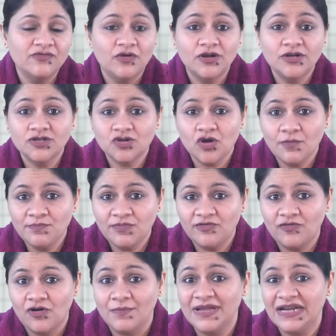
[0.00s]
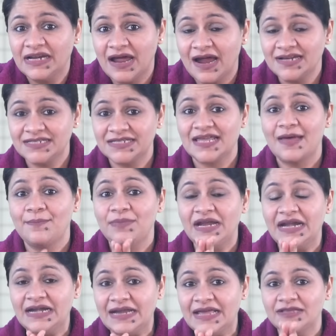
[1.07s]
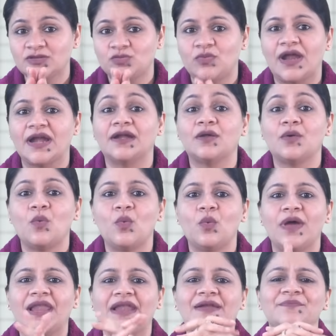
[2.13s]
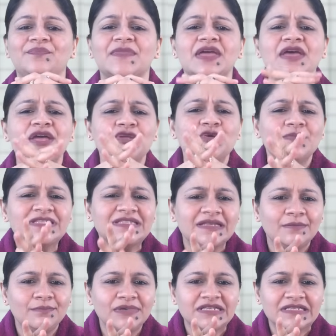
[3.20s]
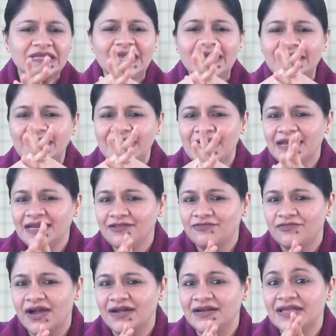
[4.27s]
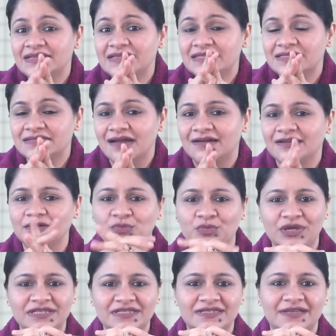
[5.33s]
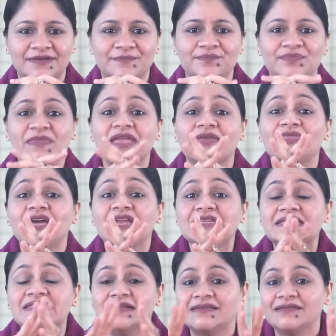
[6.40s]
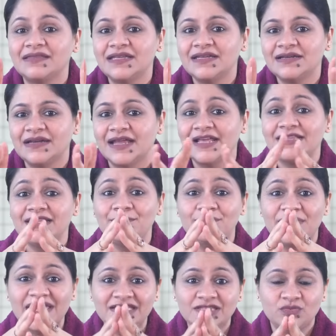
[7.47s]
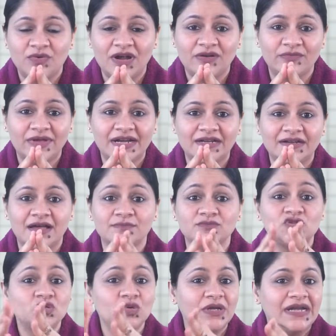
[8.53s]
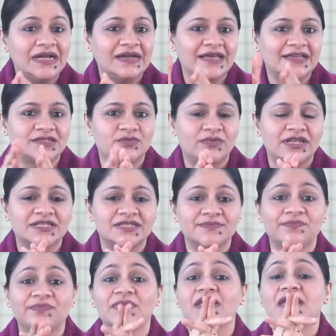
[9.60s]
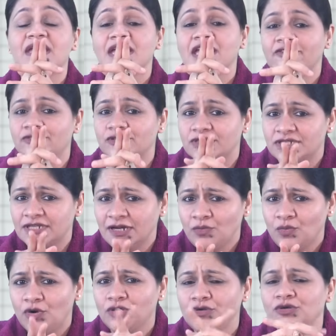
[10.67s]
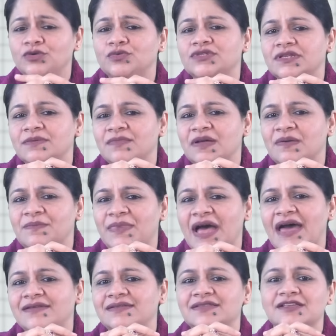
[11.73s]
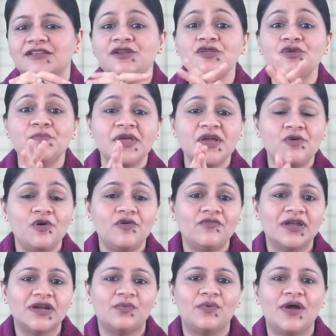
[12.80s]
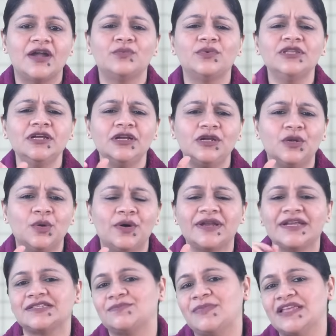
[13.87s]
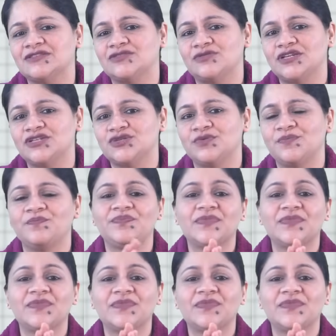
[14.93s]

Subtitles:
for a top performing large cap index fund, well, you may simply select any fund and start investing. There is nothing like the best fund when it comes to index funds. If you still want to do some comparison, you may go for a fund with a lower expense ratio.